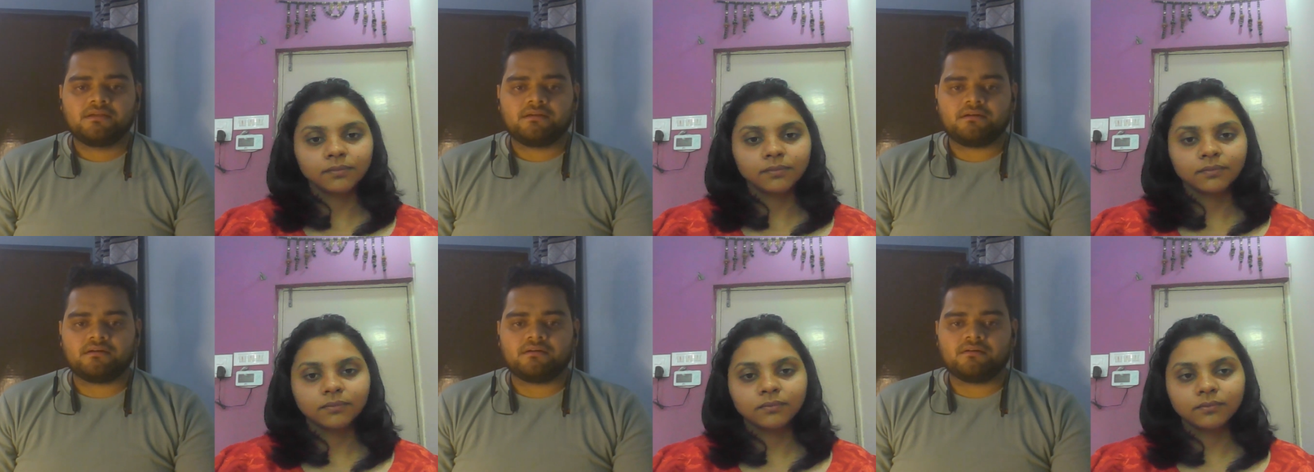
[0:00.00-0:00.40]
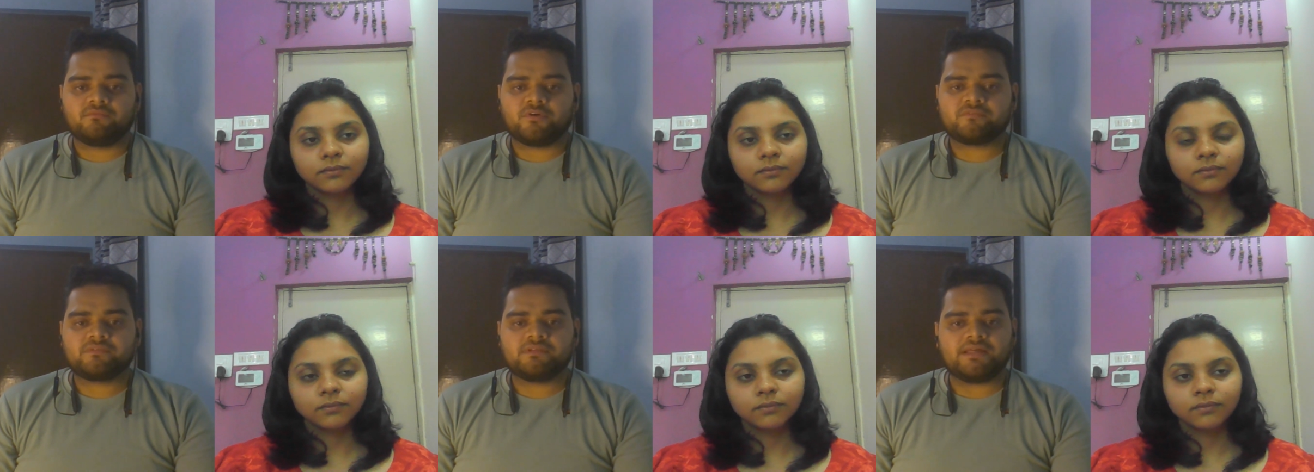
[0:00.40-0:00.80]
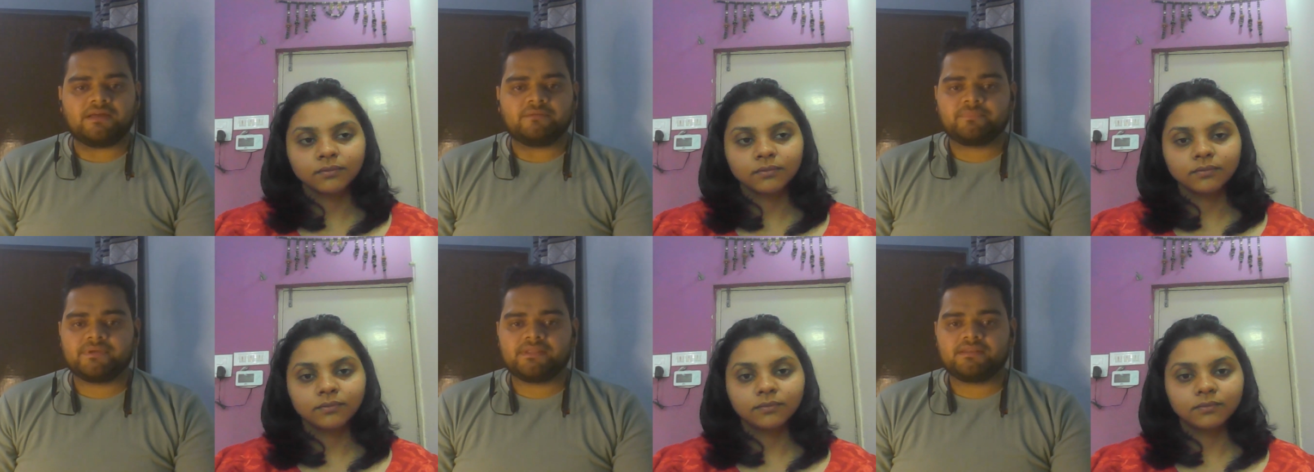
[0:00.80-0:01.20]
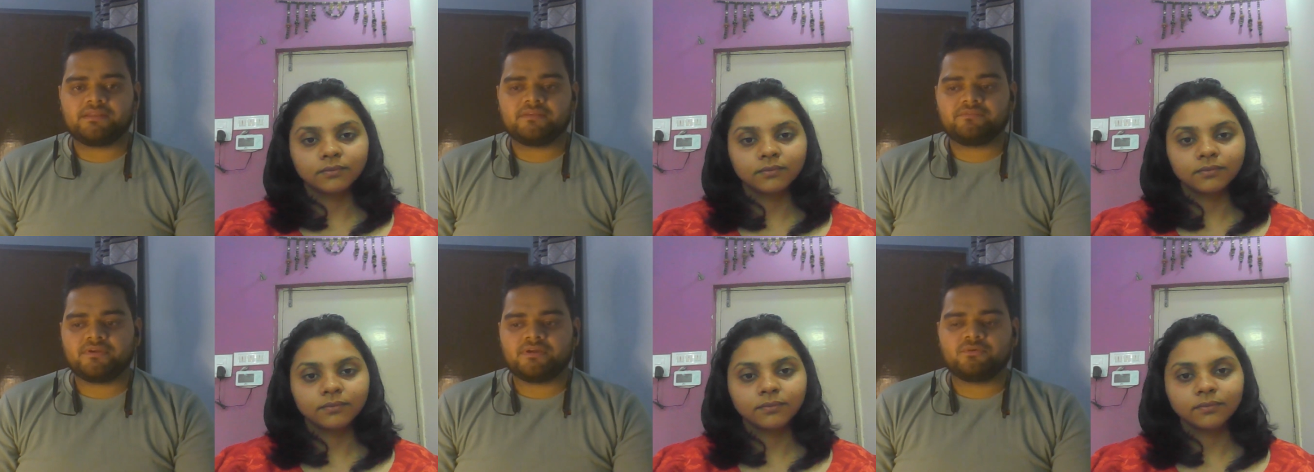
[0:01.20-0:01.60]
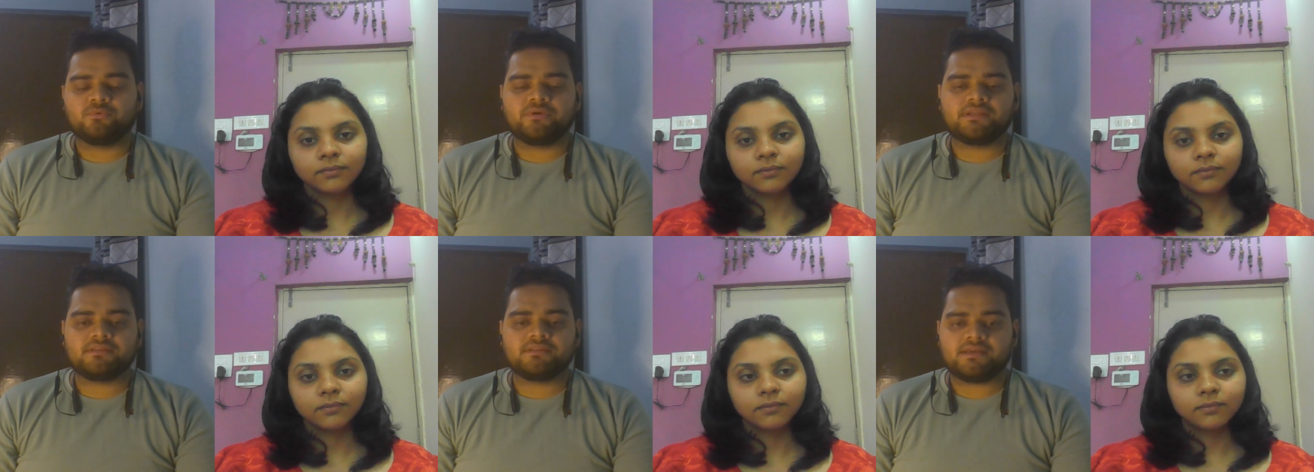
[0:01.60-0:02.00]
Speaker 1: Uh, what will happen if you are
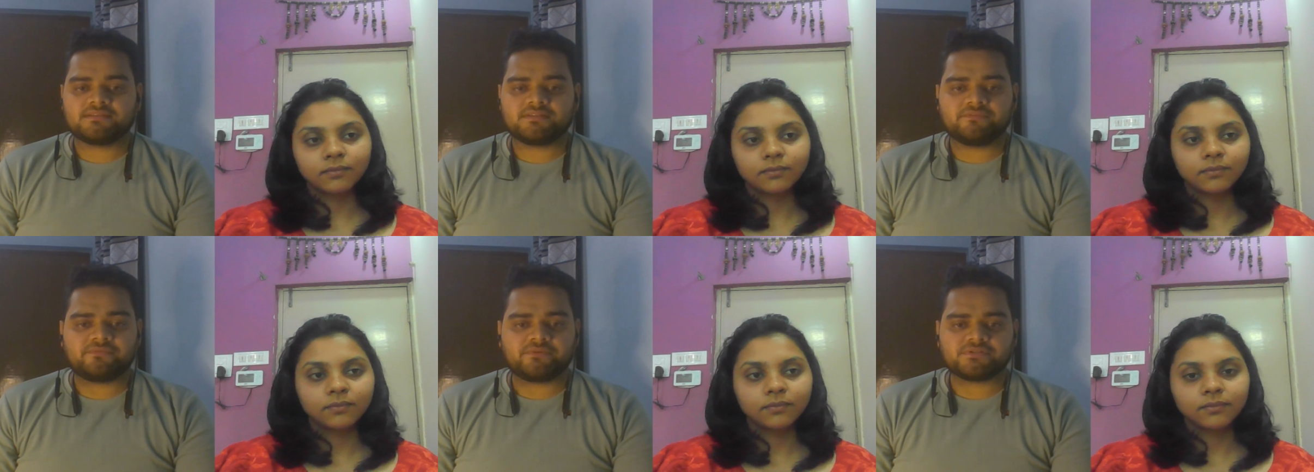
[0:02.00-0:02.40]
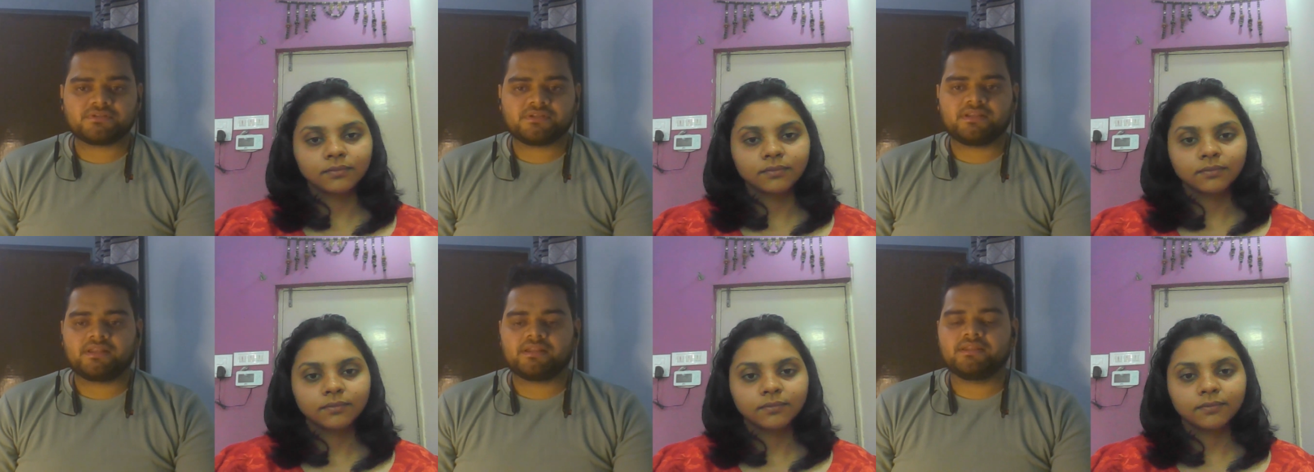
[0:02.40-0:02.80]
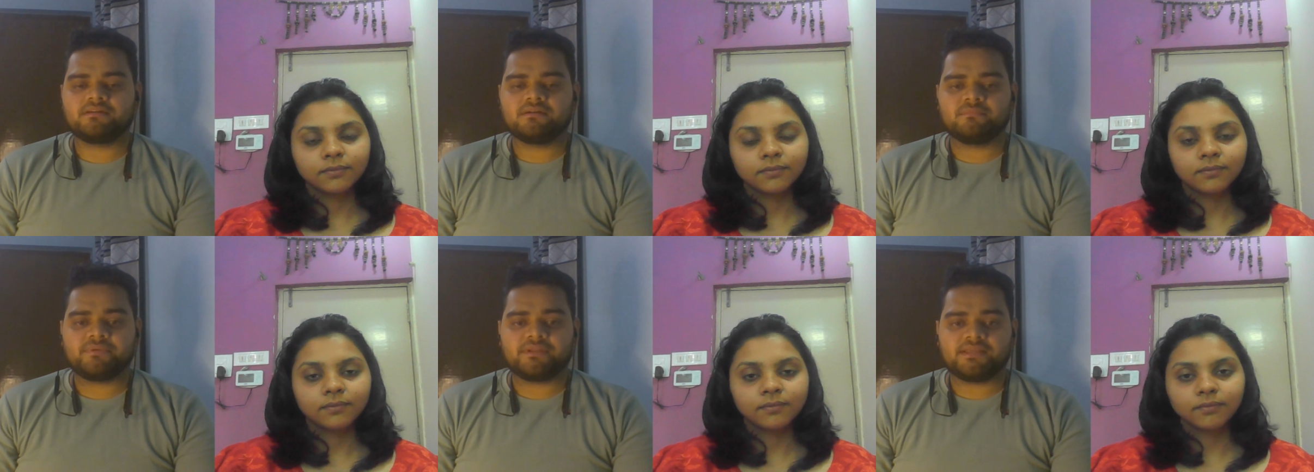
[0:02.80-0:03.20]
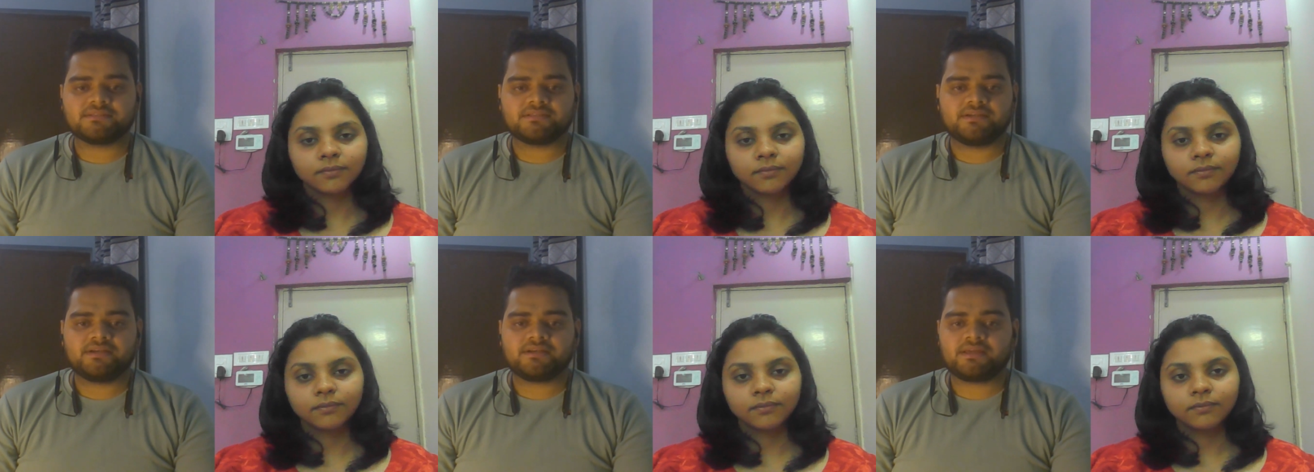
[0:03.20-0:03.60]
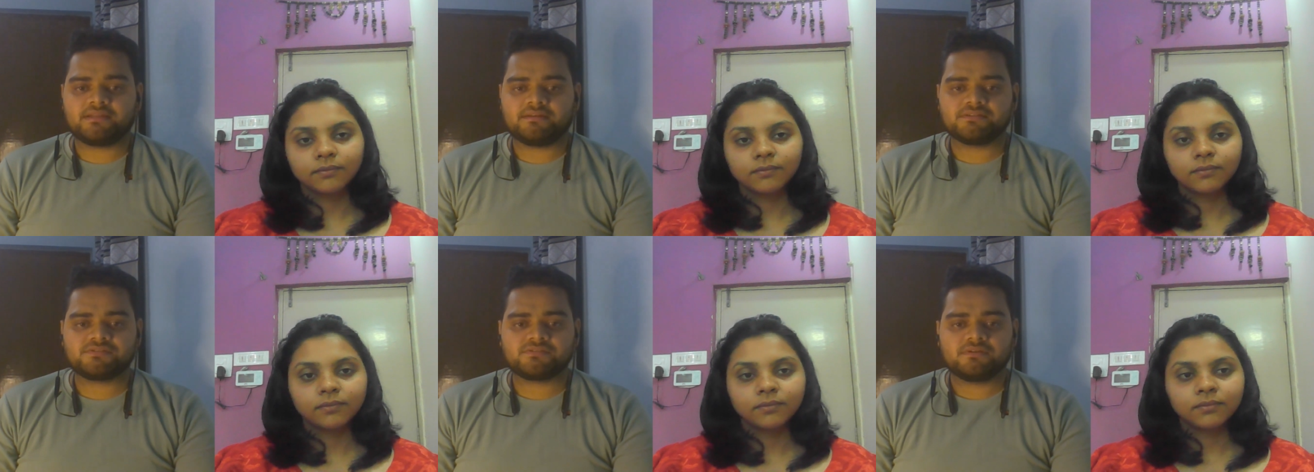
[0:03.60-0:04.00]
going as a fresher in any company as a data
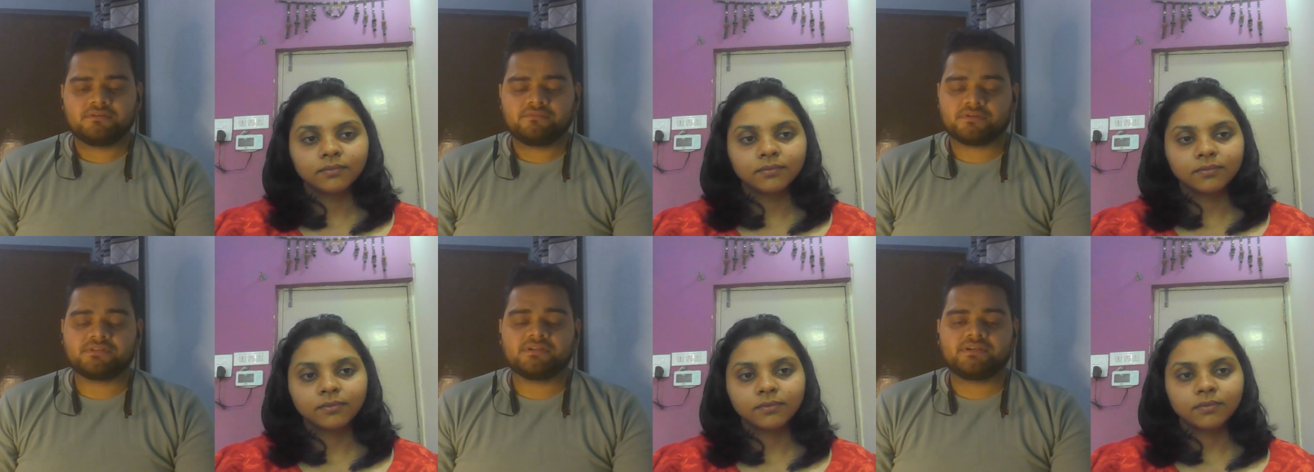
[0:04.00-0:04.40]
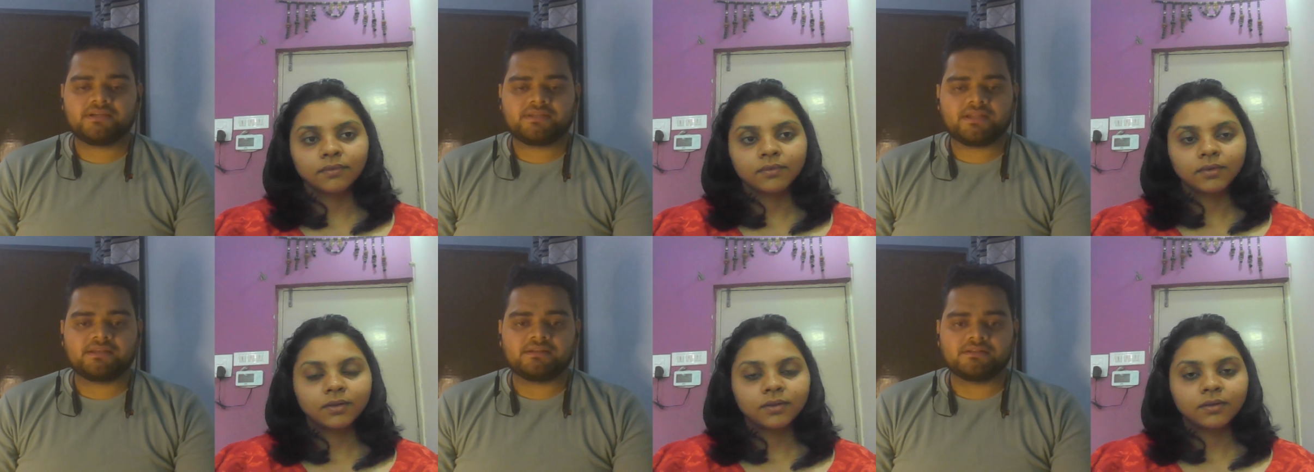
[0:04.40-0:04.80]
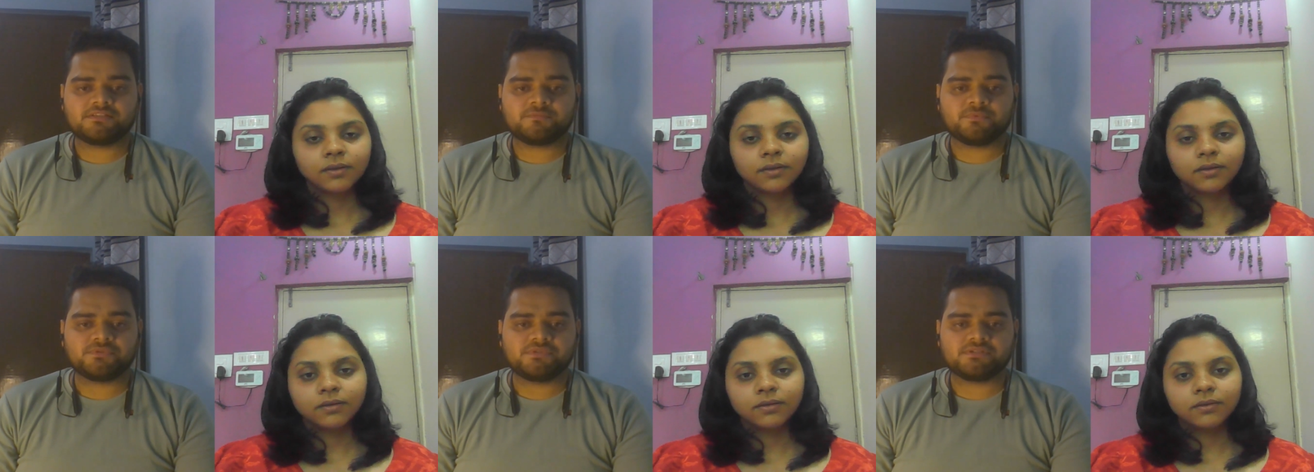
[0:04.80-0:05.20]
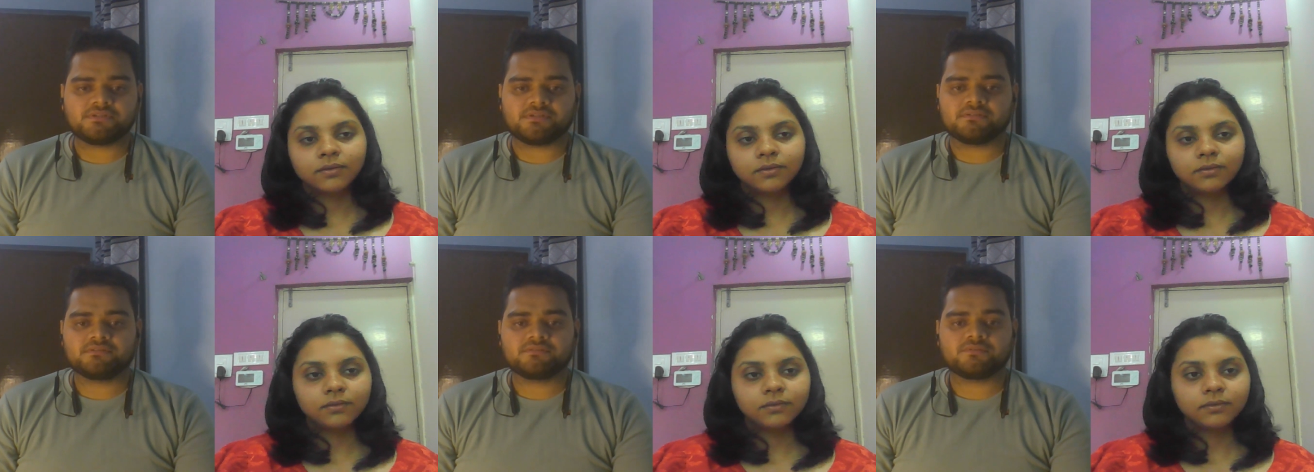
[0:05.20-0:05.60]
analyst for the data analyst position.